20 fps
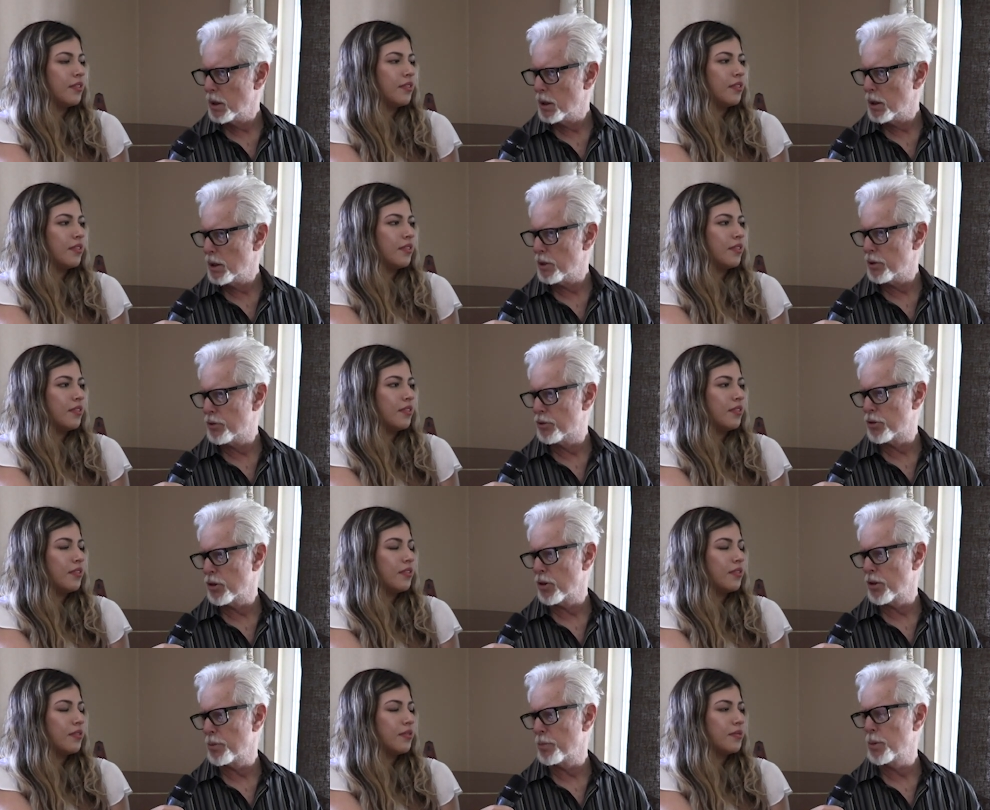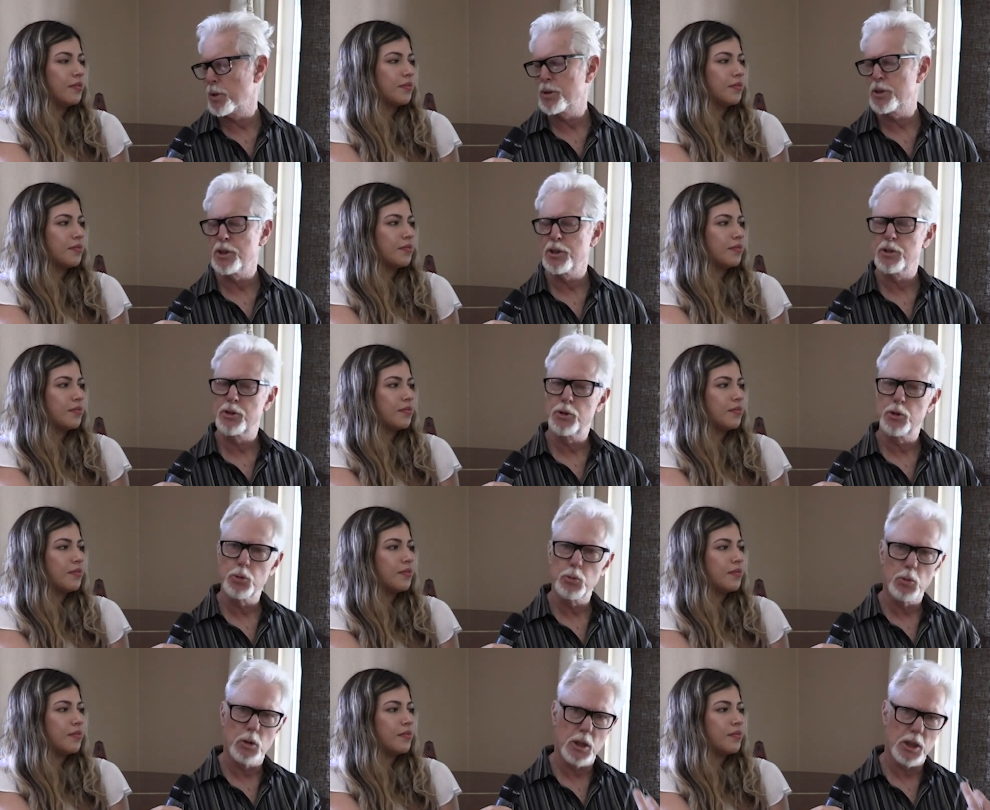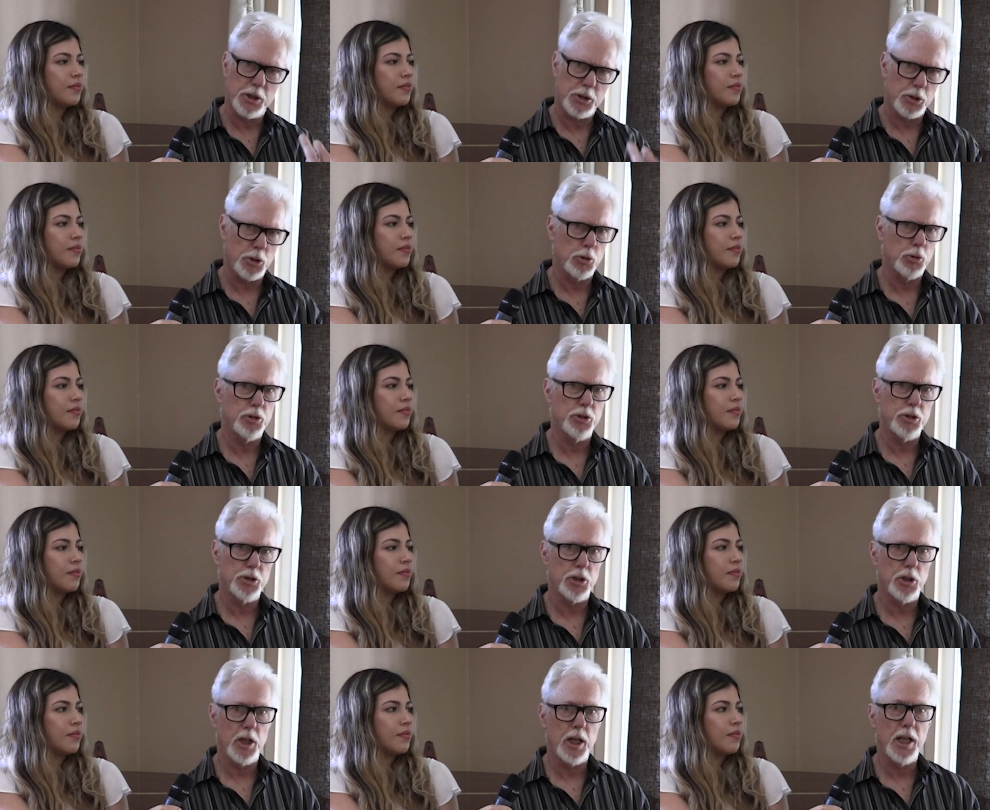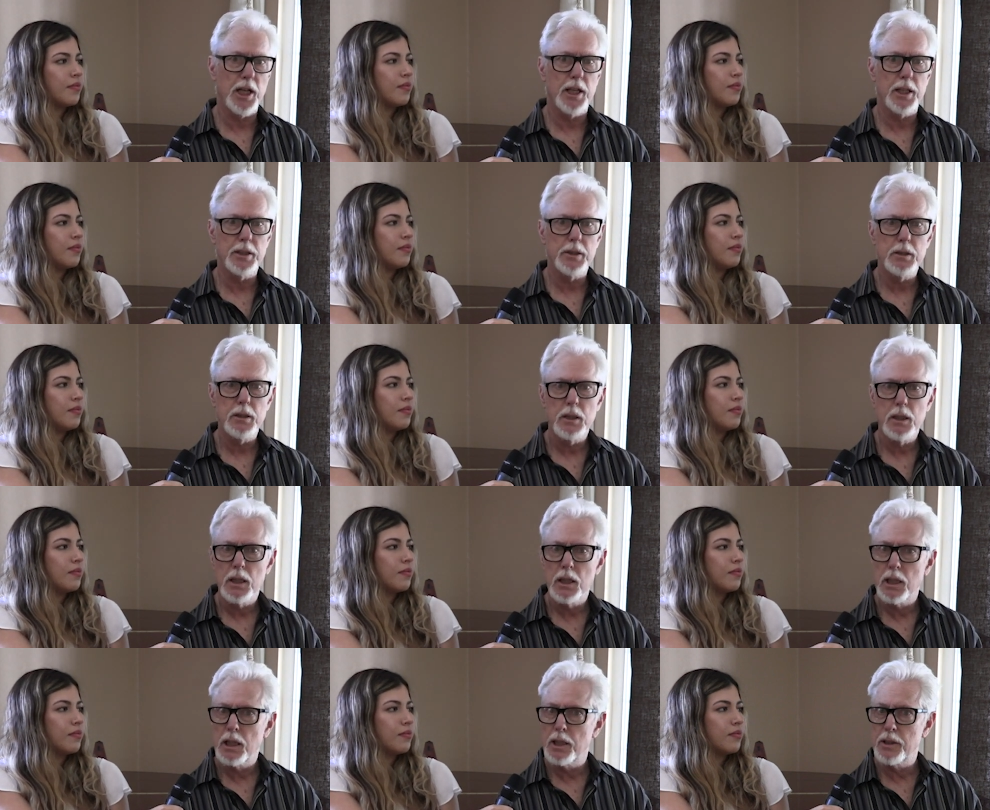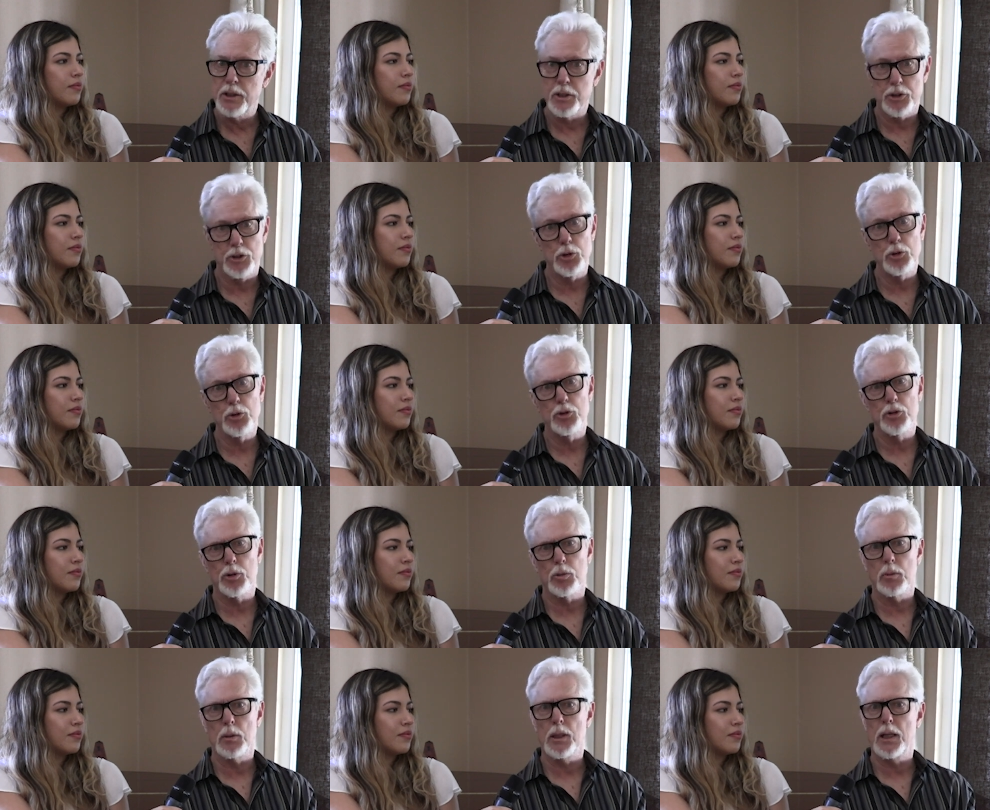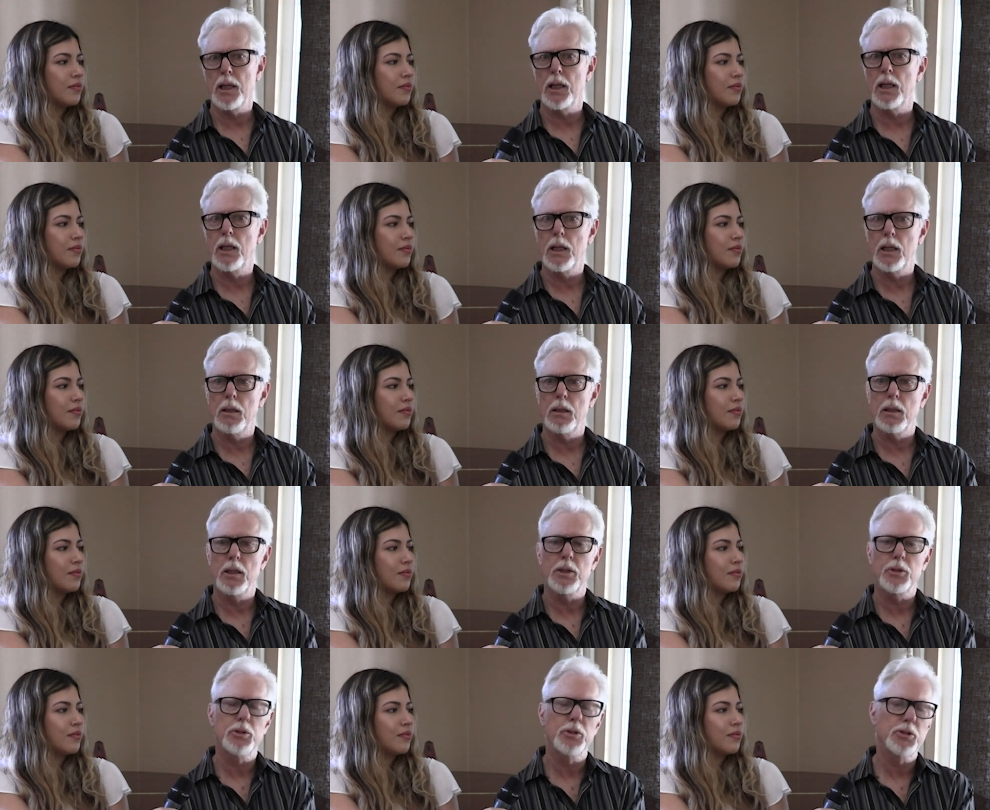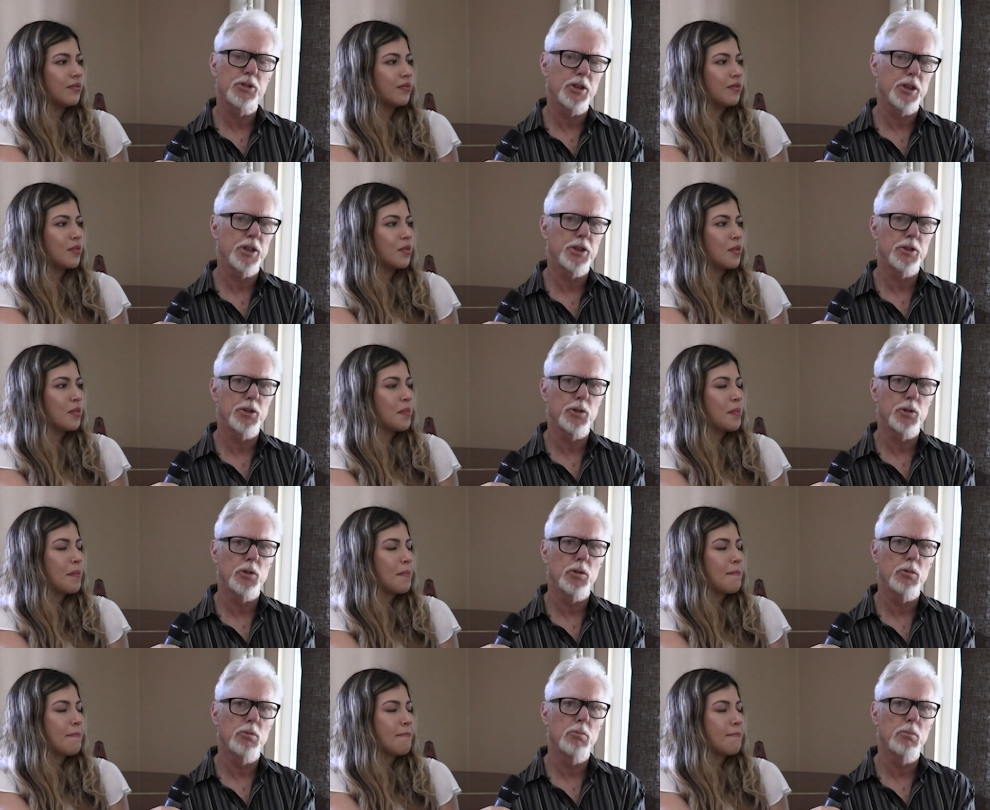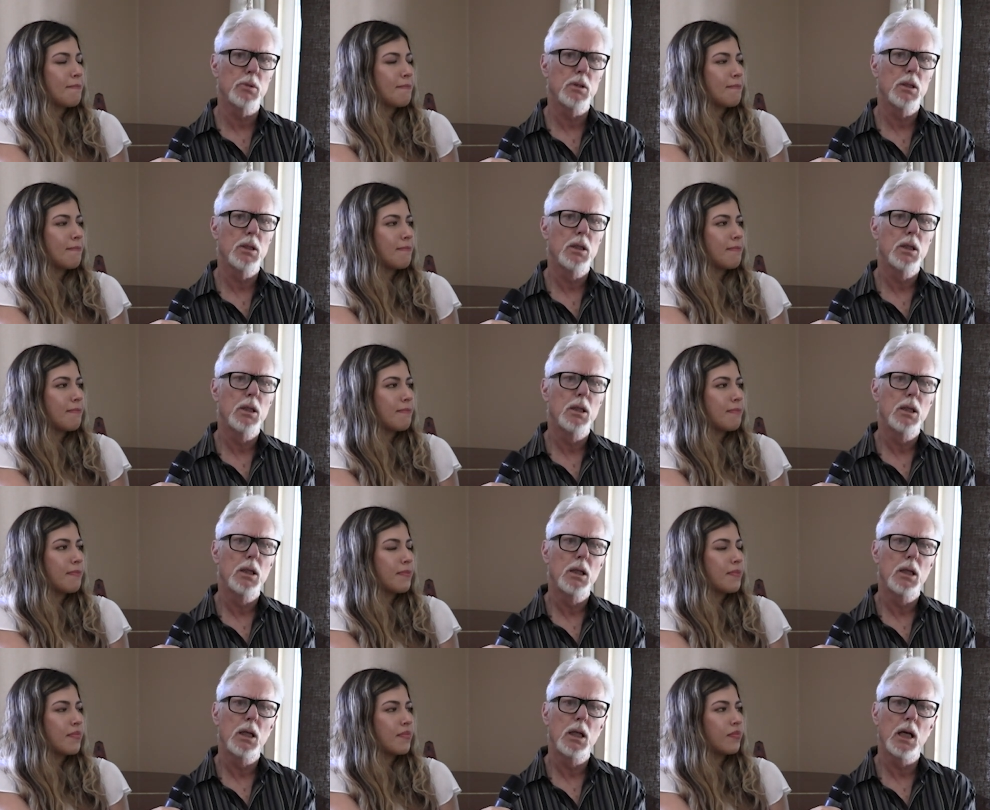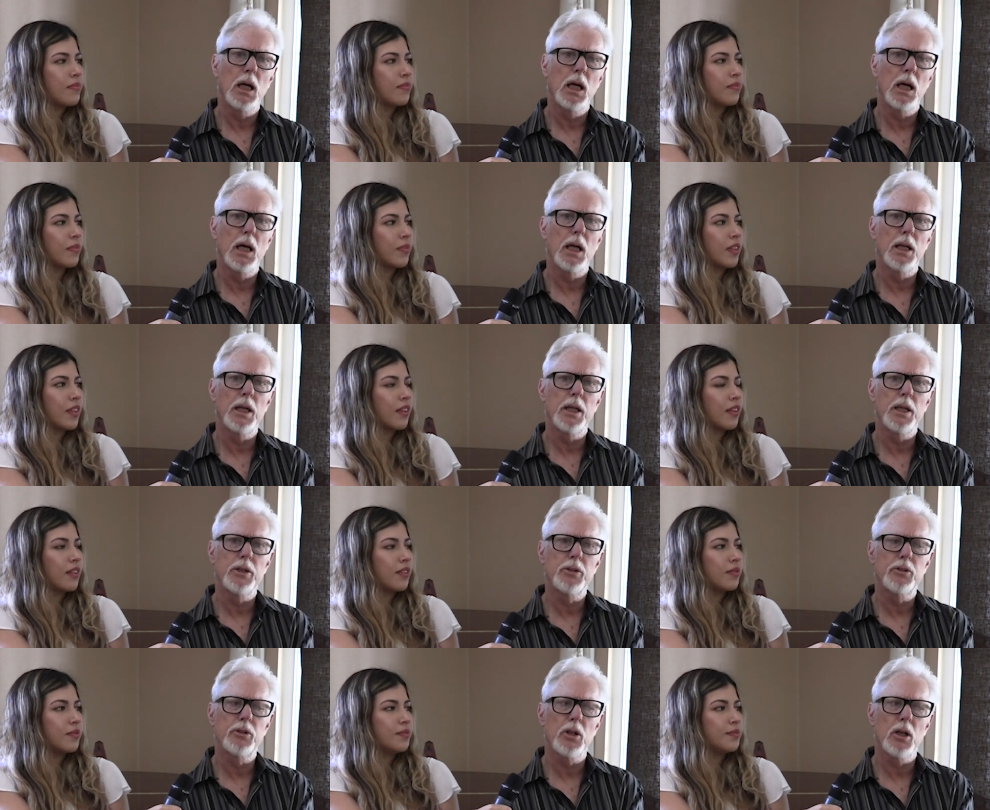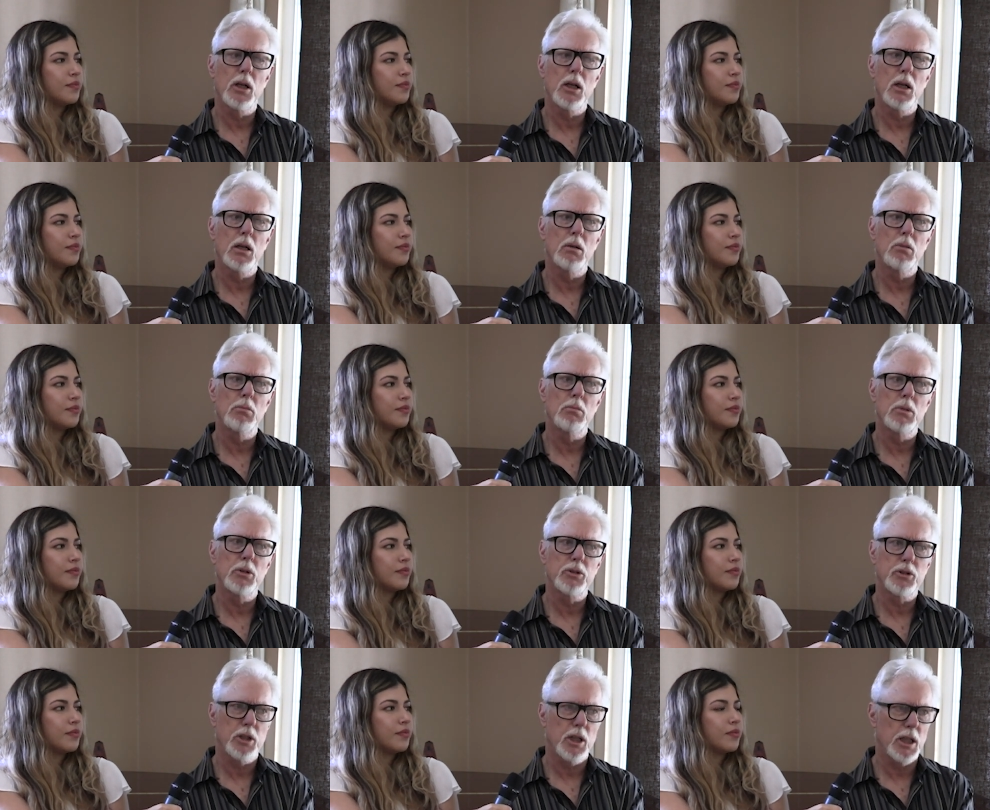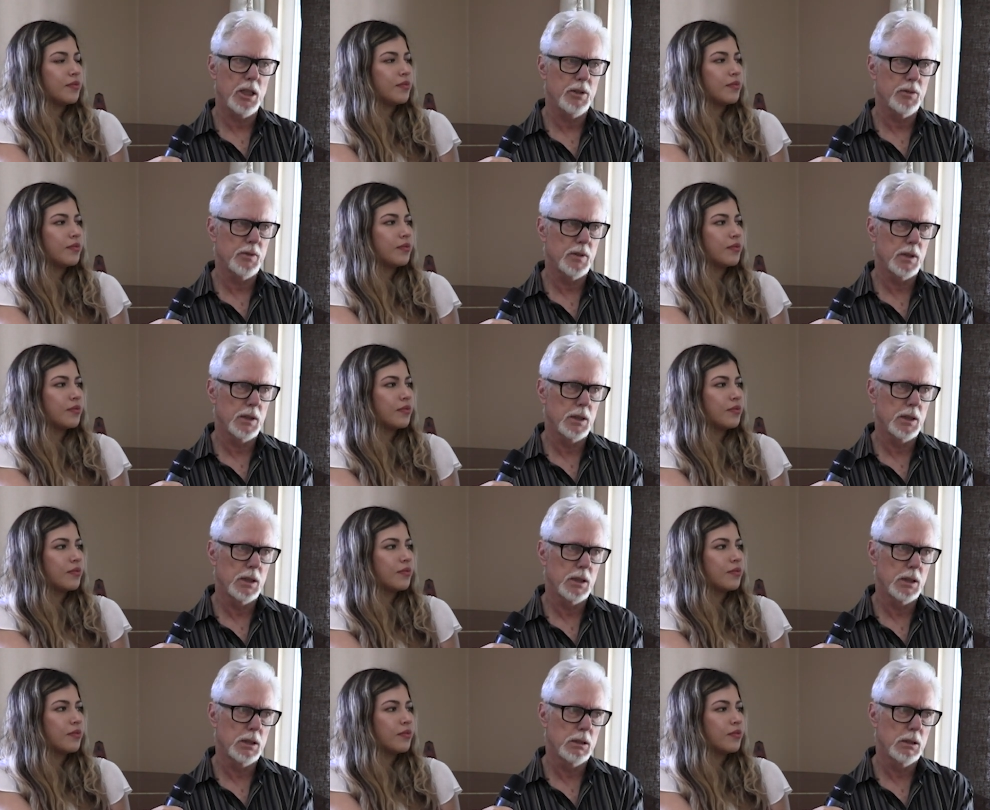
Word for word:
Speaker 1: It's uh, put these two electrodes in your head and it shoots some uh, electricity into them and it's, um, it's kind of a